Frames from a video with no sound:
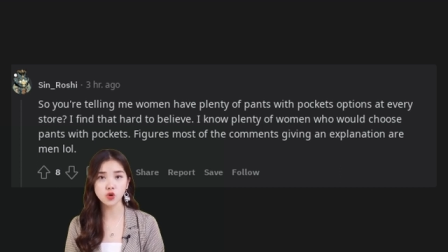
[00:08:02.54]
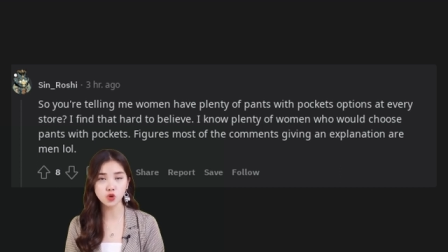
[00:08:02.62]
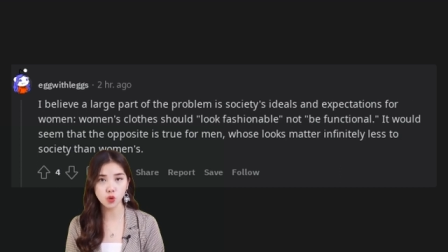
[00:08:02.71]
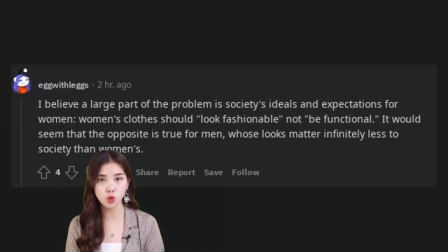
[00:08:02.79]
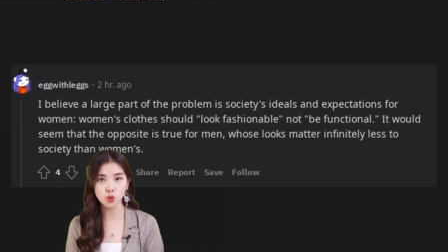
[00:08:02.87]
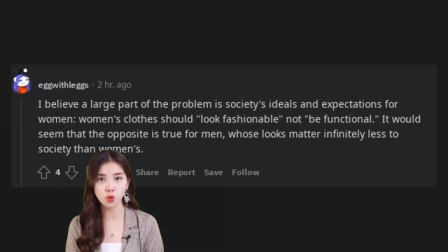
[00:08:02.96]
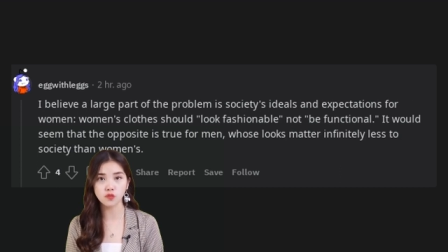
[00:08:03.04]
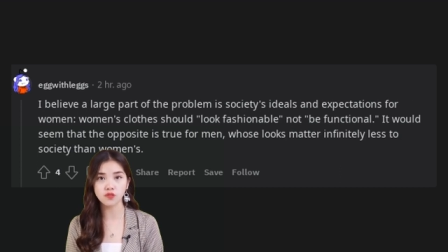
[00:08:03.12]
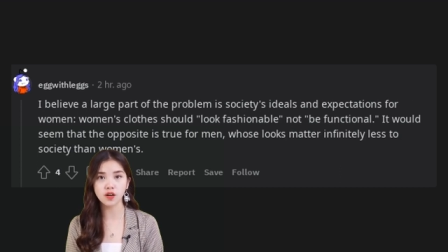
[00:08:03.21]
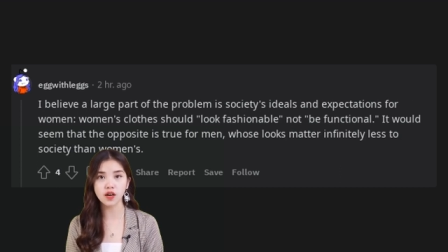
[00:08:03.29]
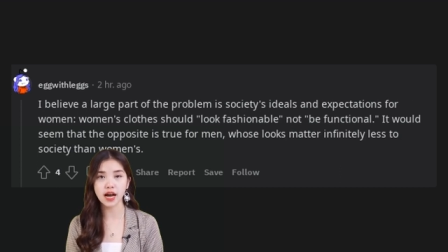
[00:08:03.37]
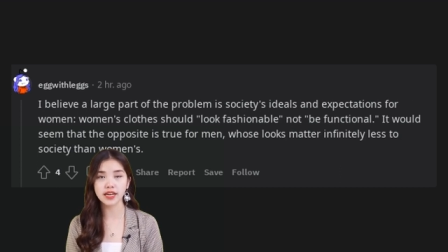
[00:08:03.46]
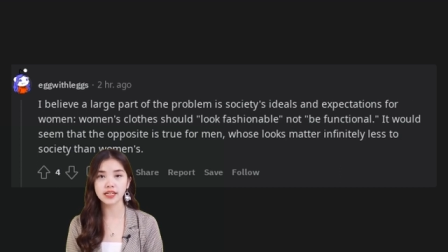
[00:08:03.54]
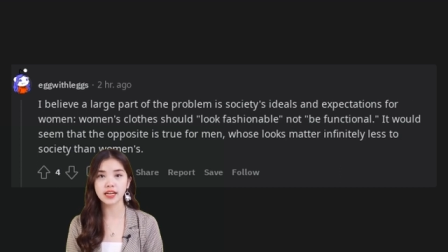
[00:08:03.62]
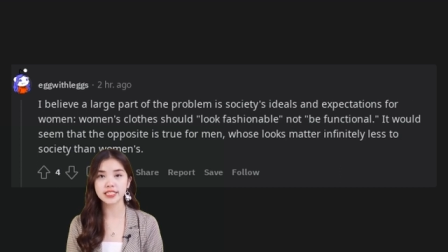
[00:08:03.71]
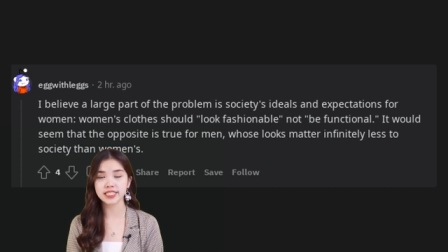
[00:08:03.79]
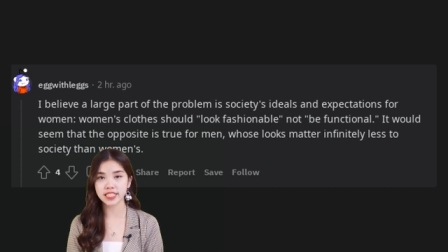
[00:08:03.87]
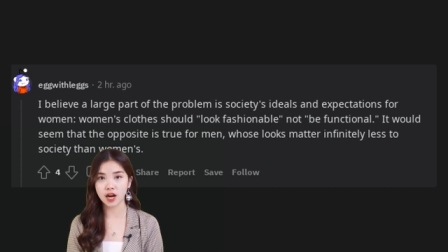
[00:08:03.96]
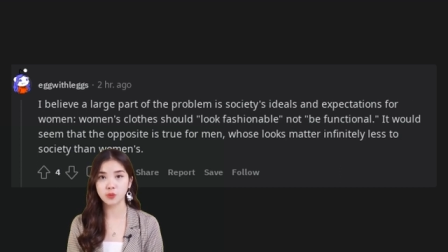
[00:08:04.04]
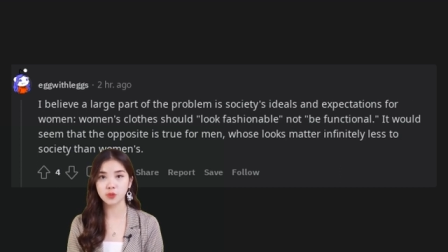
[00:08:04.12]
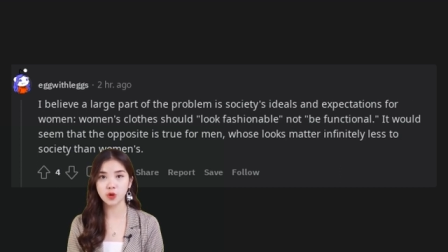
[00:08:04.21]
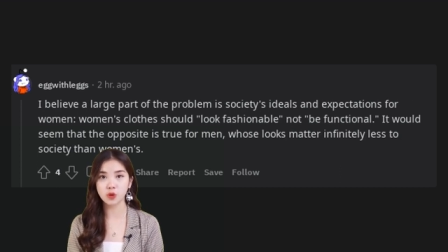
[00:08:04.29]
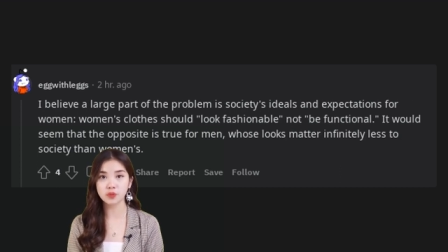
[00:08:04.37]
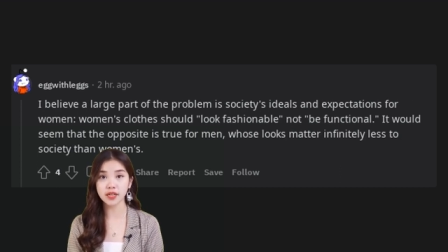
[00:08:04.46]
I believe a large part of
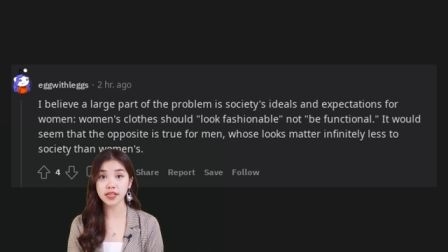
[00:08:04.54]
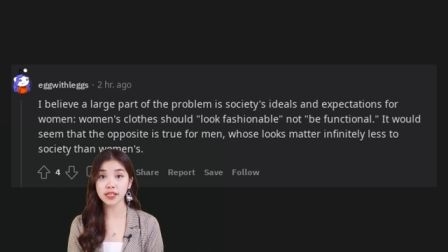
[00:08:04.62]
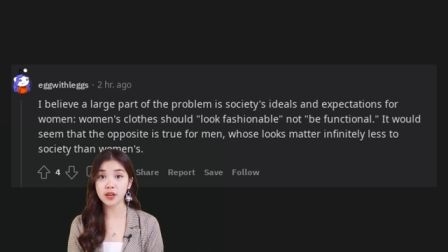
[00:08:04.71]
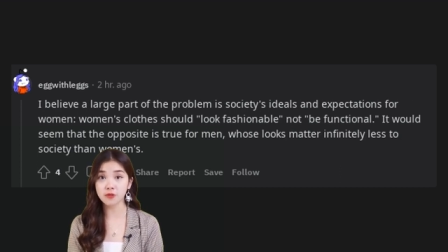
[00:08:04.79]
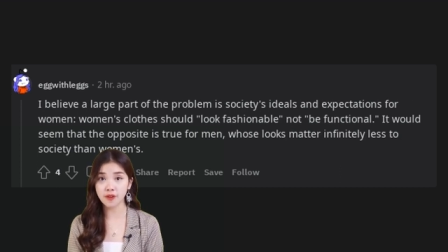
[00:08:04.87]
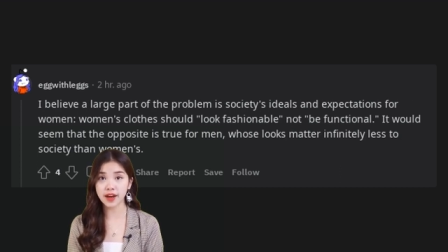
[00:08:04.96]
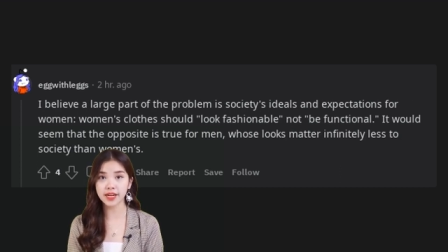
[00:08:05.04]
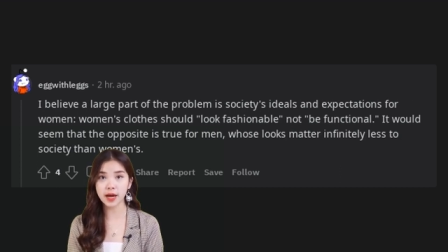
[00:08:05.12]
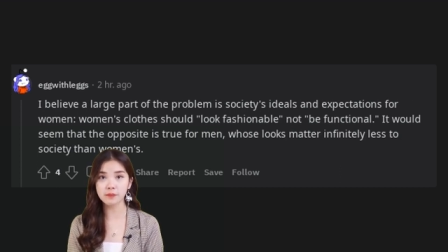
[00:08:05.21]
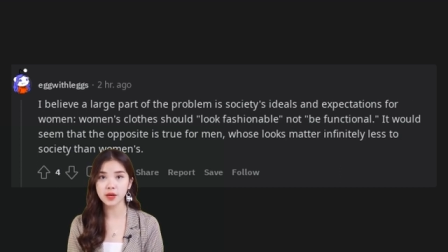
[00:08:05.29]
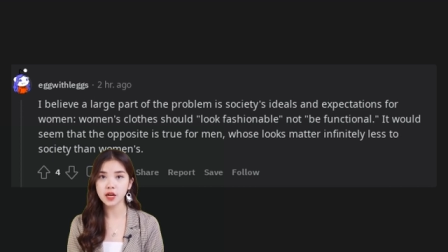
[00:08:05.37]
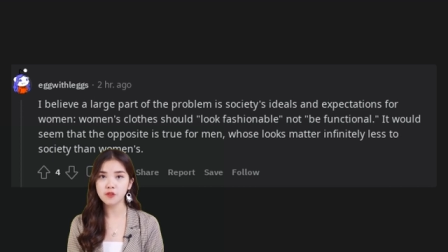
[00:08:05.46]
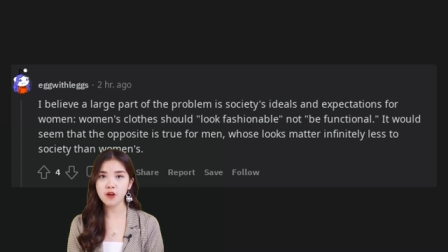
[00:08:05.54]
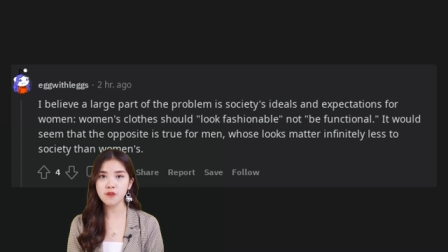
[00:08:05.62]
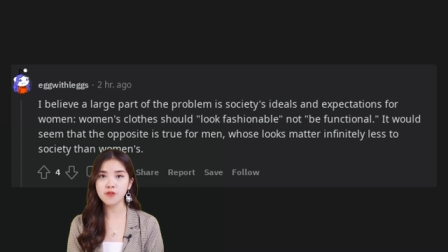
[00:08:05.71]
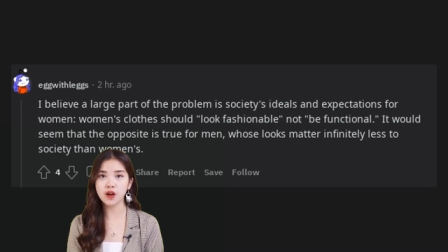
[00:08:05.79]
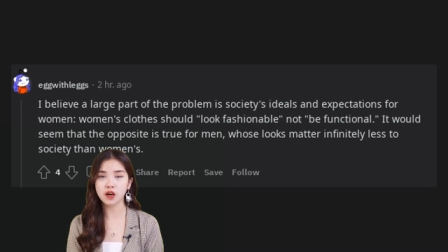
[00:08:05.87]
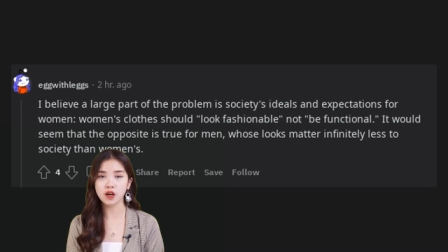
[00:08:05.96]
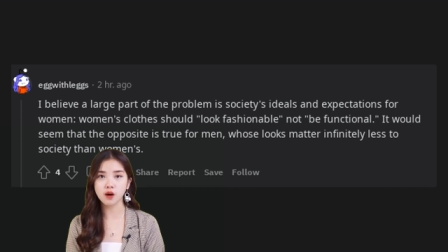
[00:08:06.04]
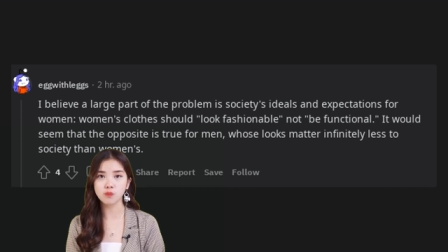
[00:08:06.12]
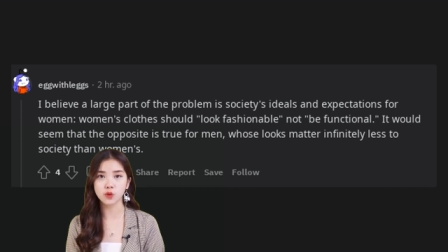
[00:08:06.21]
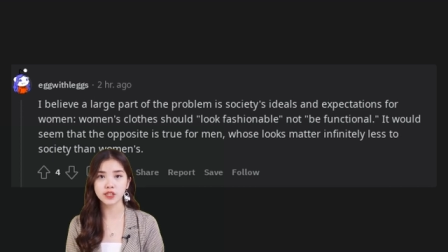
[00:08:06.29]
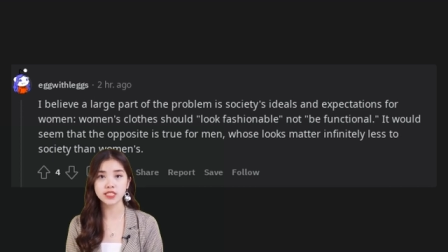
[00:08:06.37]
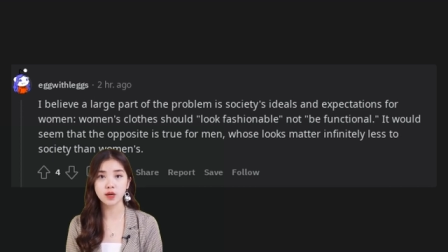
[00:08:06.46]
the problem is society's
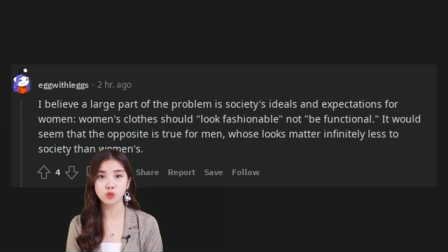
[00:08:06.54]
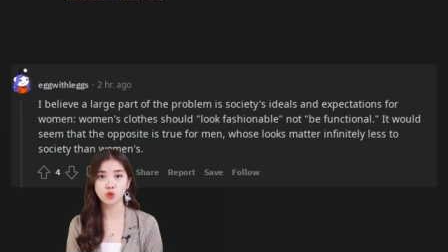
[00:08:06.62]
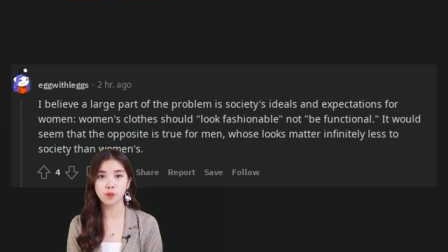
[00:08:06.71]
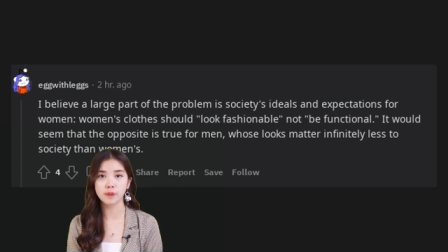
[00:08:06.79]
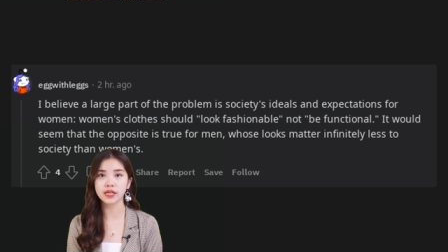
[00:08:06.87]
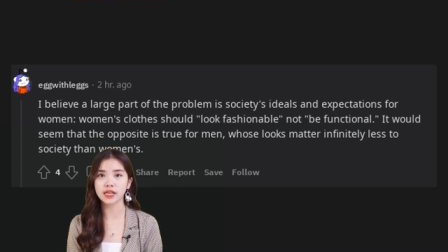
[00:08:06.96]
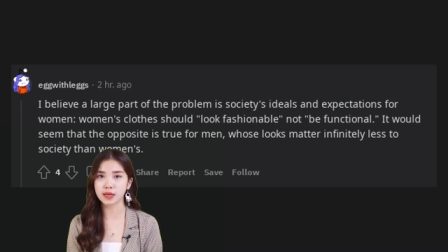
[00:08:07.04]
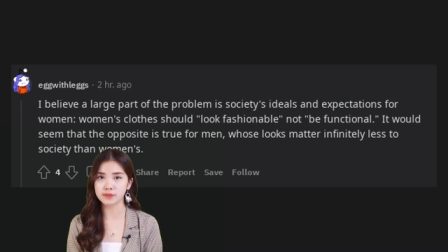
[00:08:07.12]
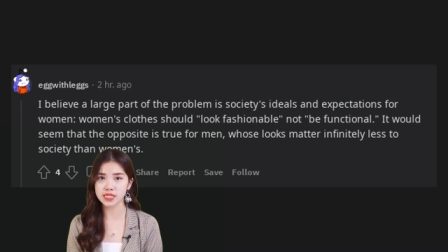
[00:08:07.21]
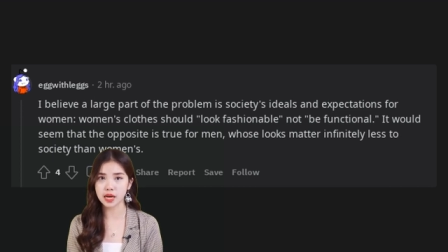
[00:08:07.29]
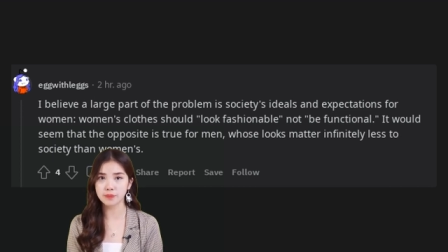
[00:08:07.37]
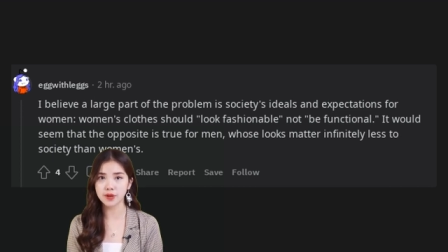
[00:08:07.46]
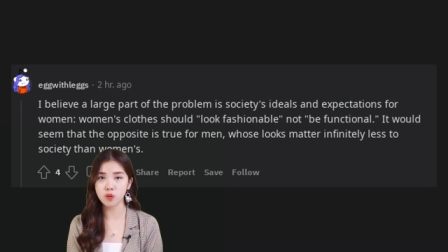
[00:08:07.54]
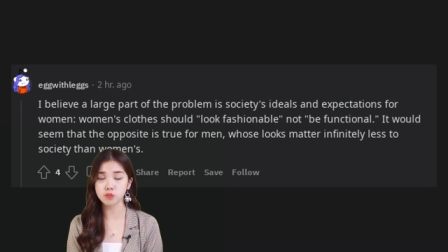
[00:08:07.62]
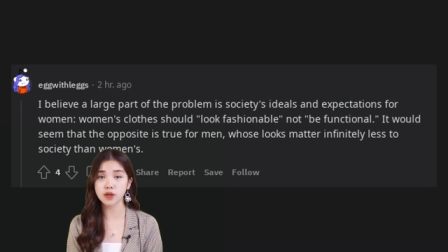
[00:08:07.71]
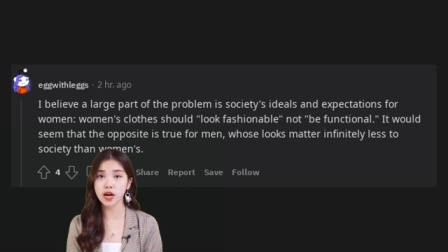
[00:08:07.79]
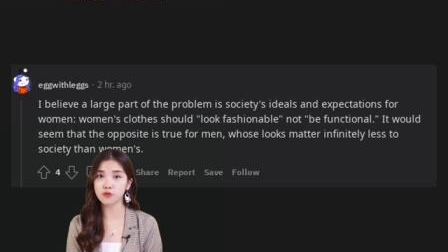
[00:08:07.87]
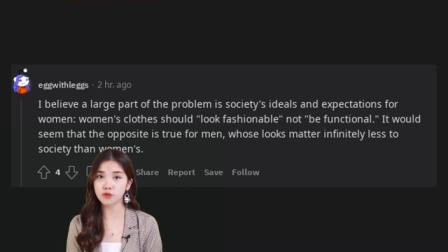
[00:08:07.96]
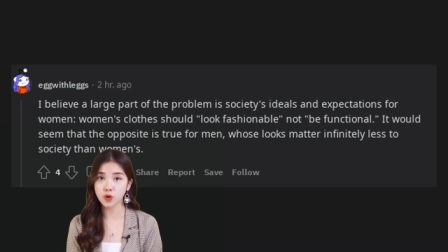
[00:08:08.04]
ideals and expectations for women.